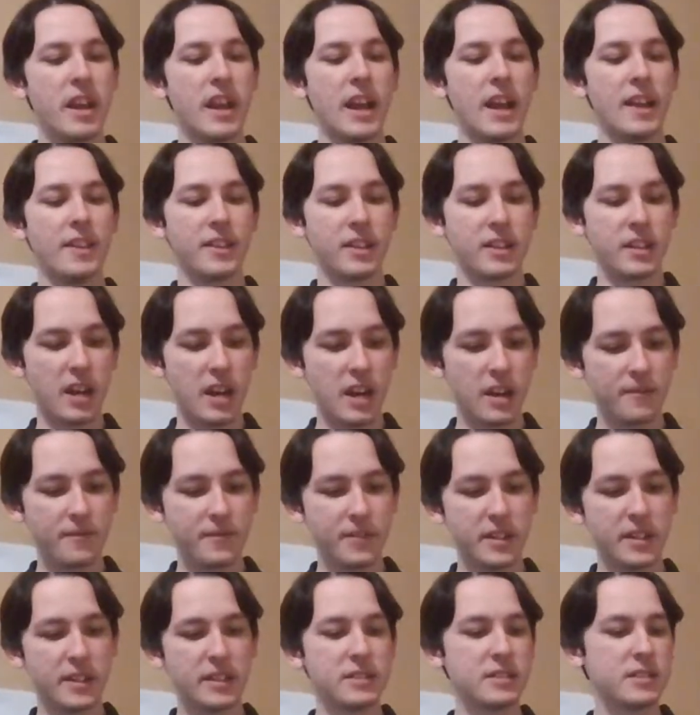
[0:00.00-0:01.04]
and the
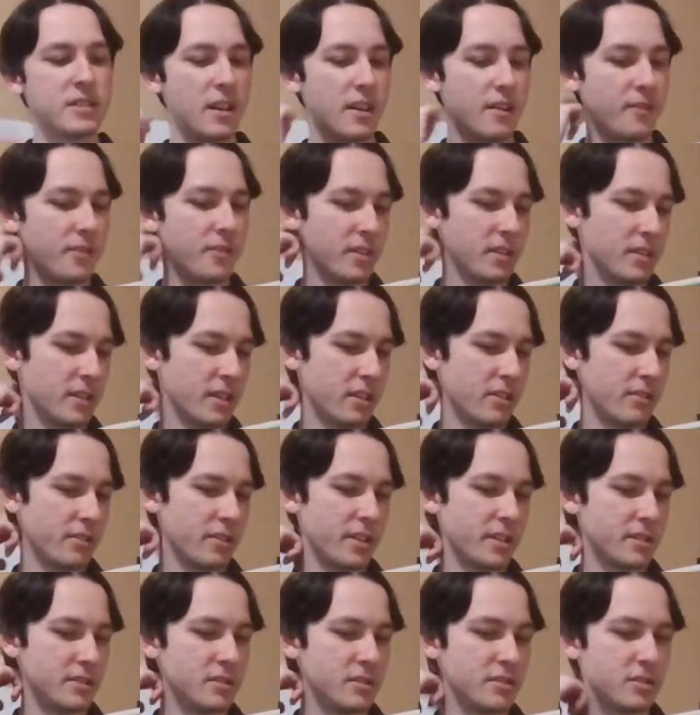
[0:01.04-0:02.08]
confidence of the
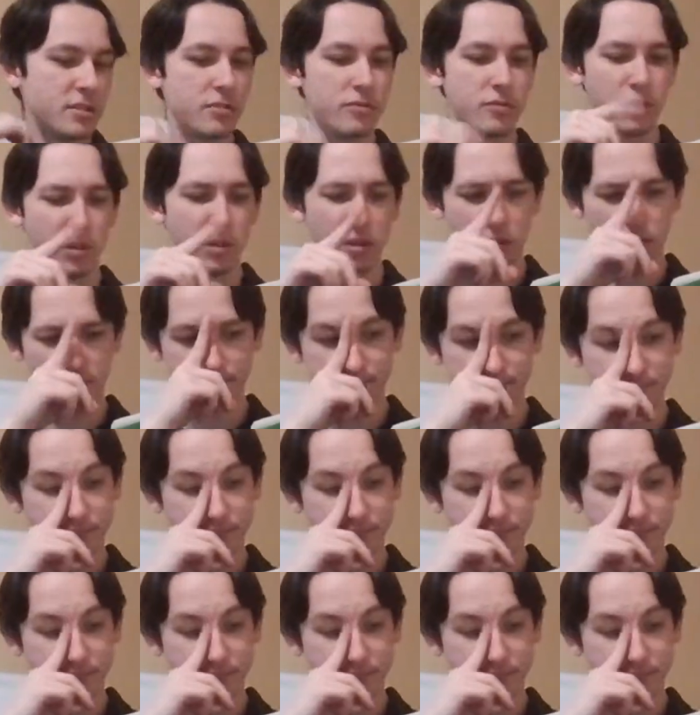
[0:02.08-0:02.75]
Illyrians grew.